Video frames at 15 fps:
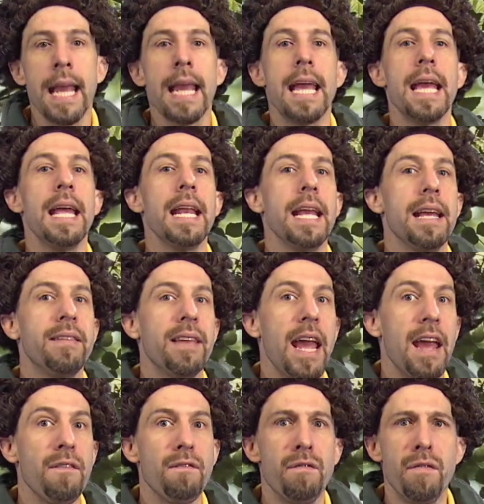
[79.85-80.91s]
It is
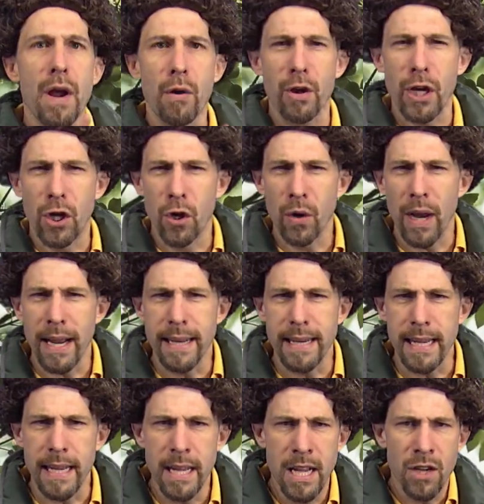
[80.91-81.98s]
a very good
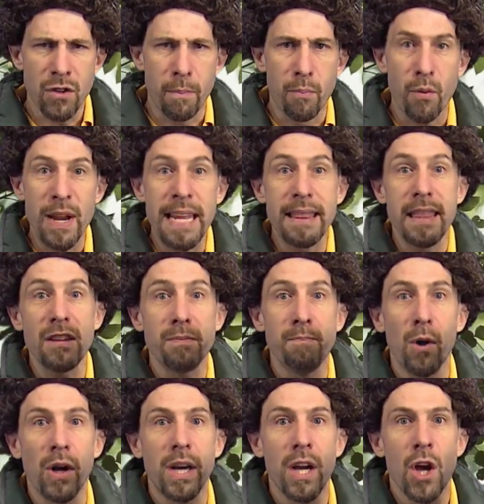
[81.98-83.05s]
idea to bring this
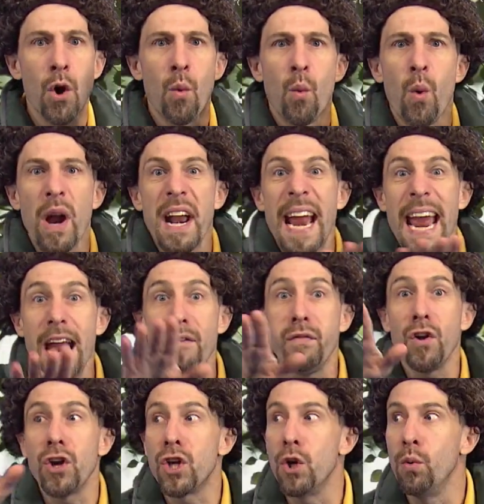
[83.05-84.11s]
book
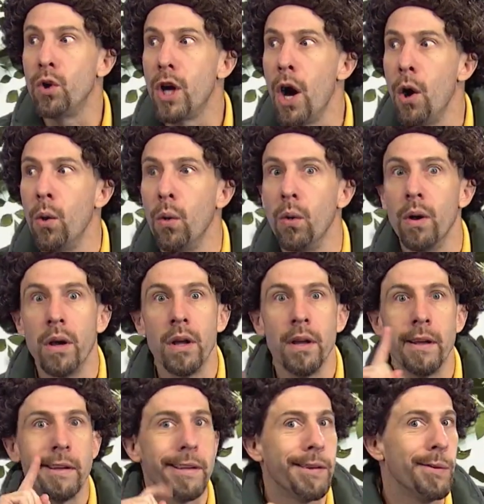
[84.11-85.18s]
wherever you go.
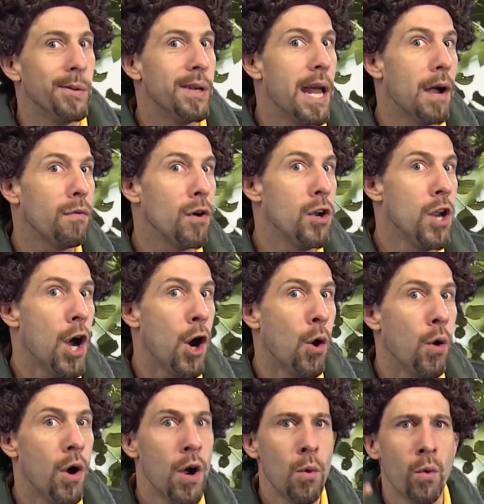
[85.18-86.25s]
You never
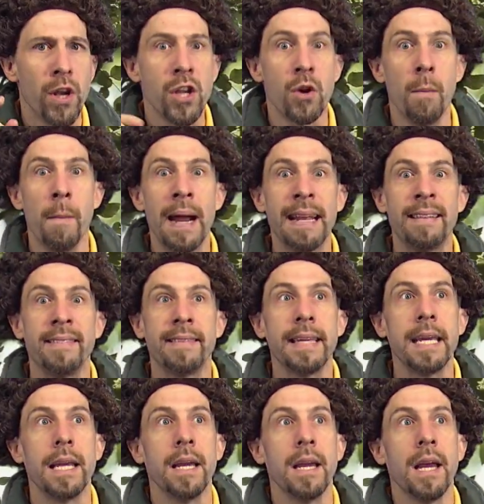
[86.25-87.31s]
know when you might
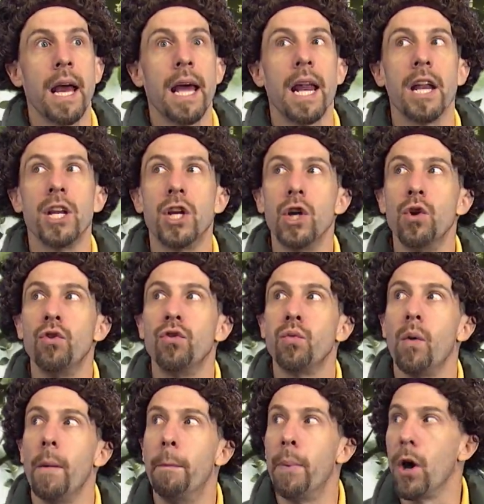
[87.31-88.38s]
see an
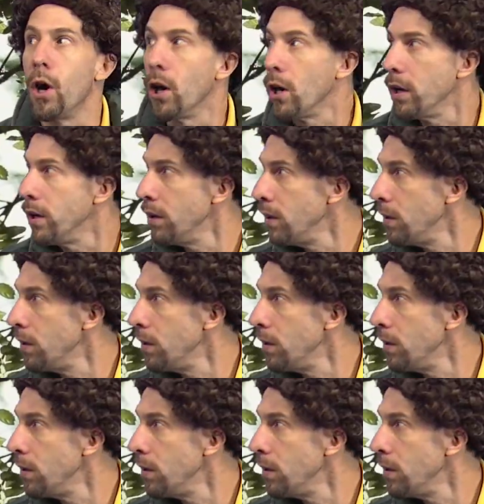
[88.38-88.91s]
unusual bird.